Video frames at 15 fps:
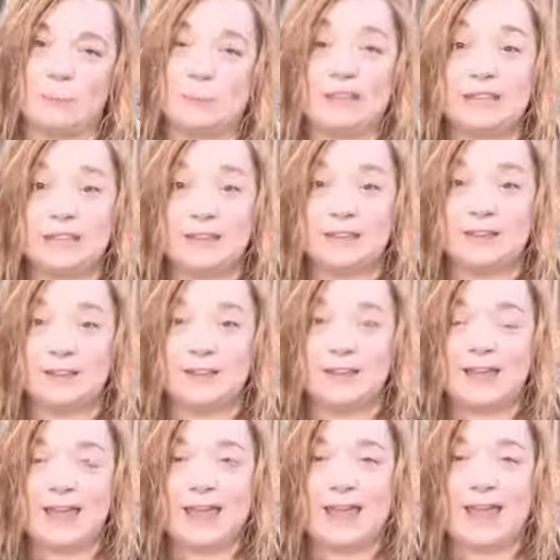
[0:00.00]
busy
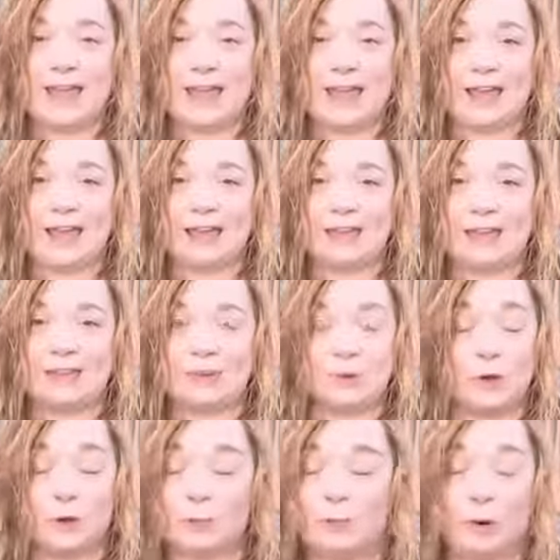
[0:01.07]
and
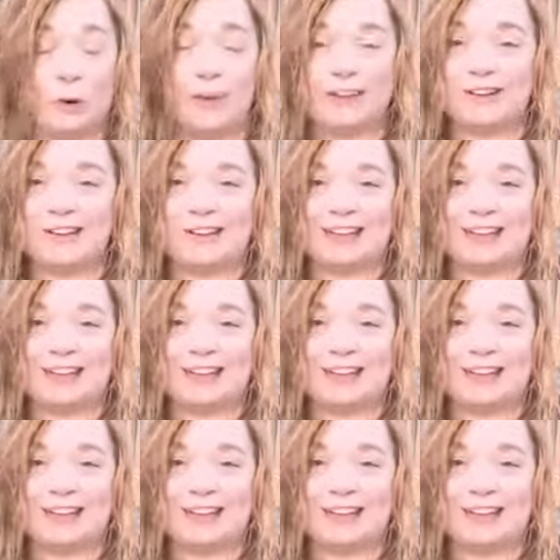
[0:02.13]
we're important.